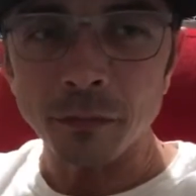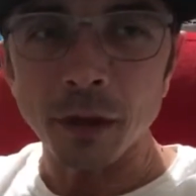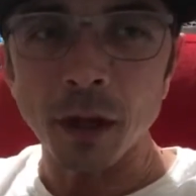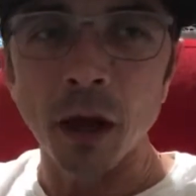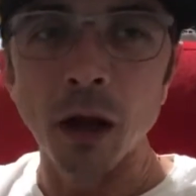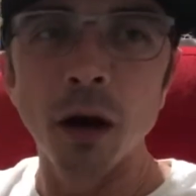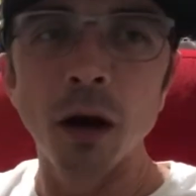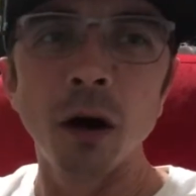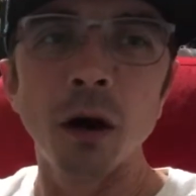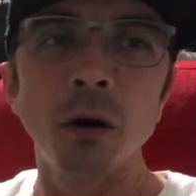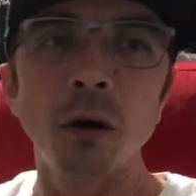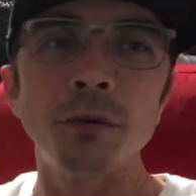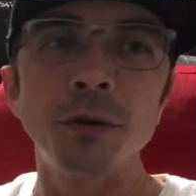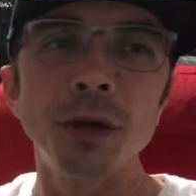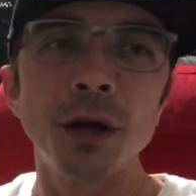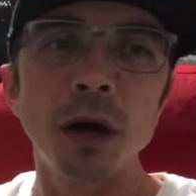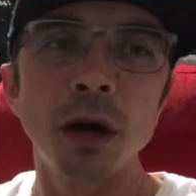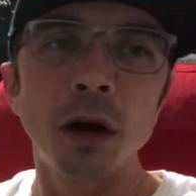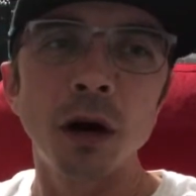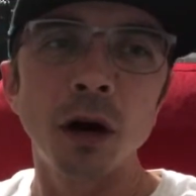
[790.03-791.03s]
Oh,
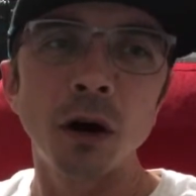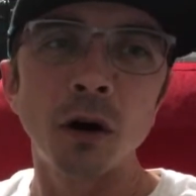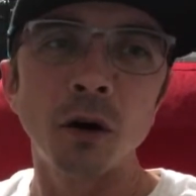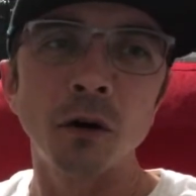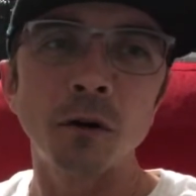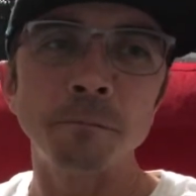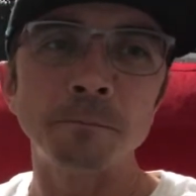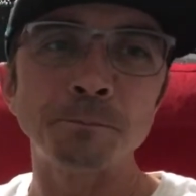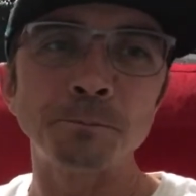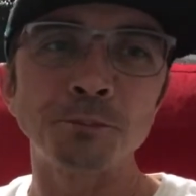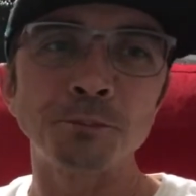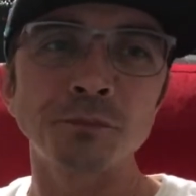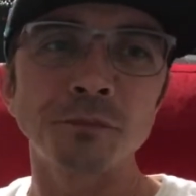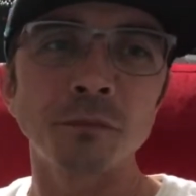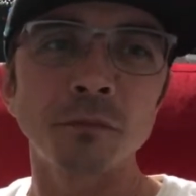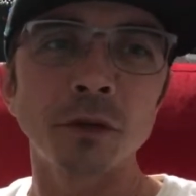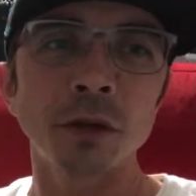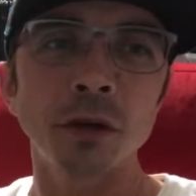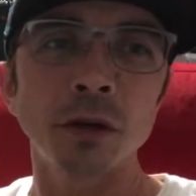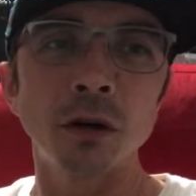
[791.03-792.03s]
no.
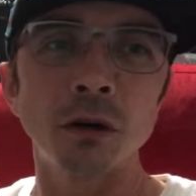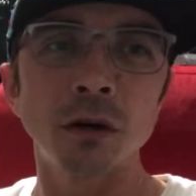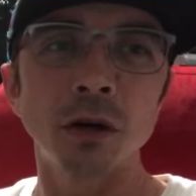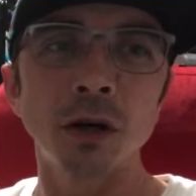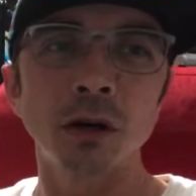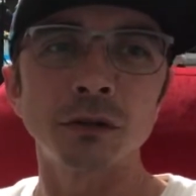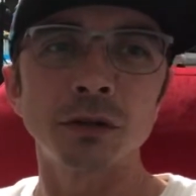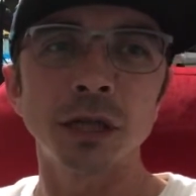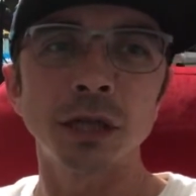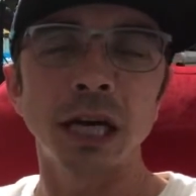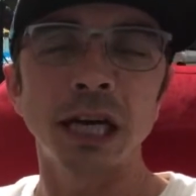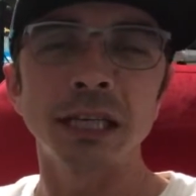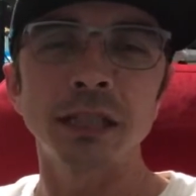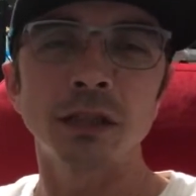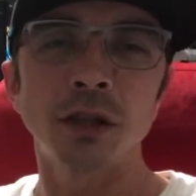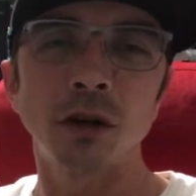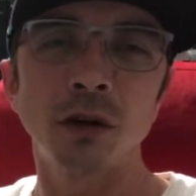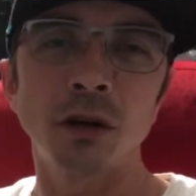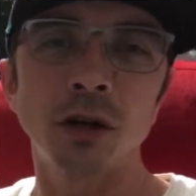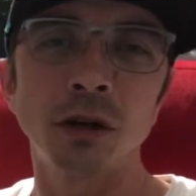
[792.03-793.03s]
Coco died.
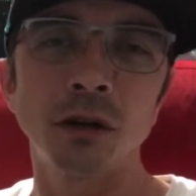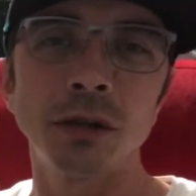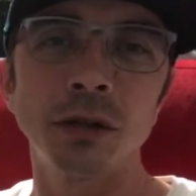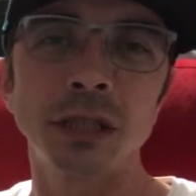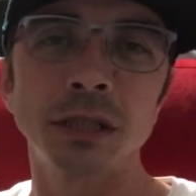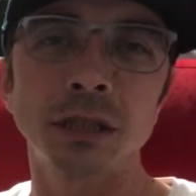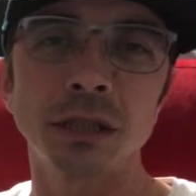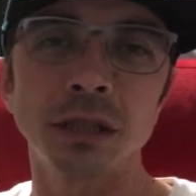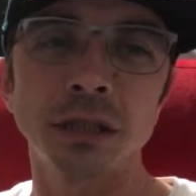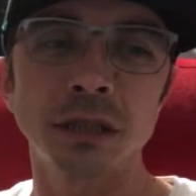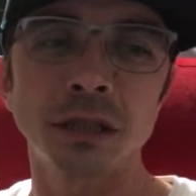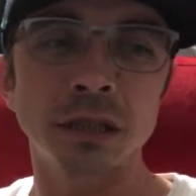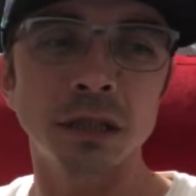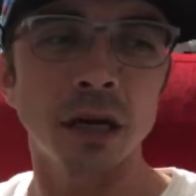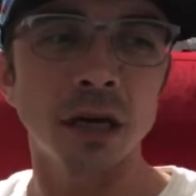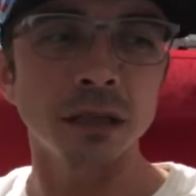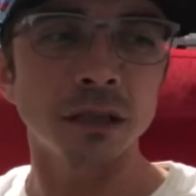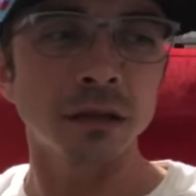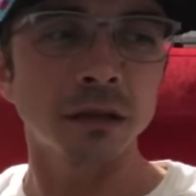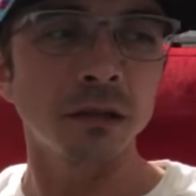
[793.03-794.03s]
Coco is
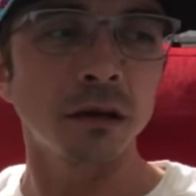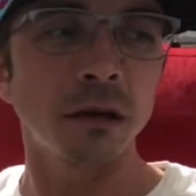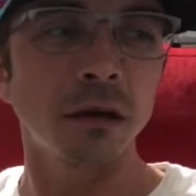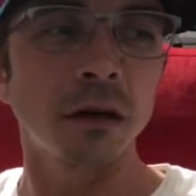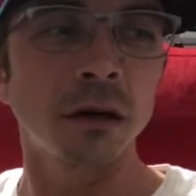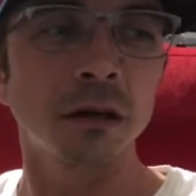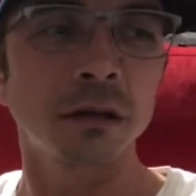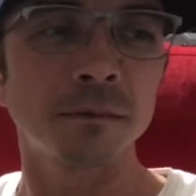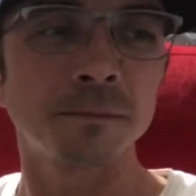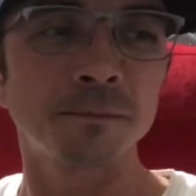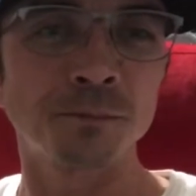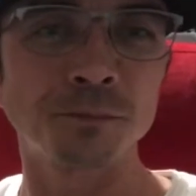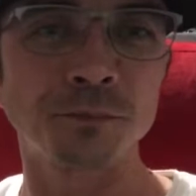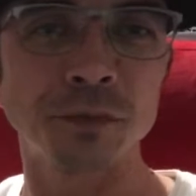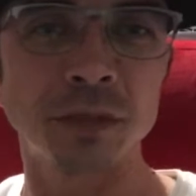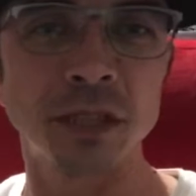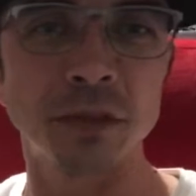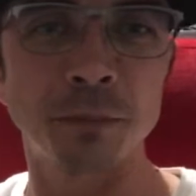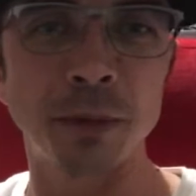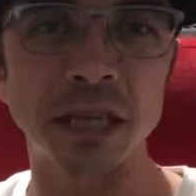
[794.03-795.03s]
Scott's dog,
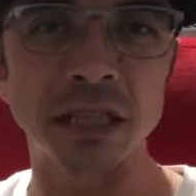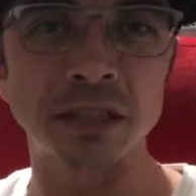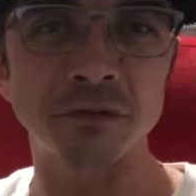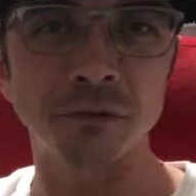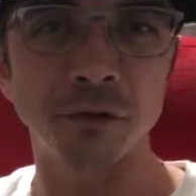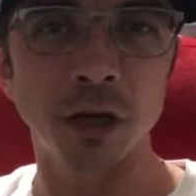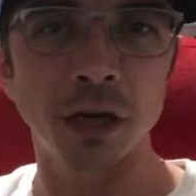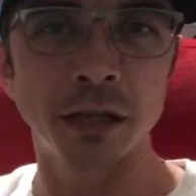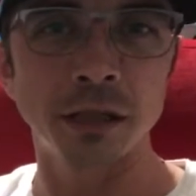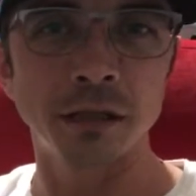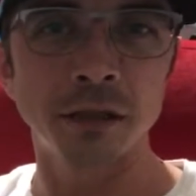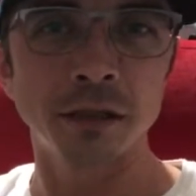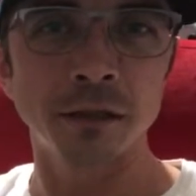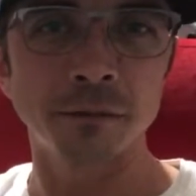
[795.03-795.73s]
his best friend.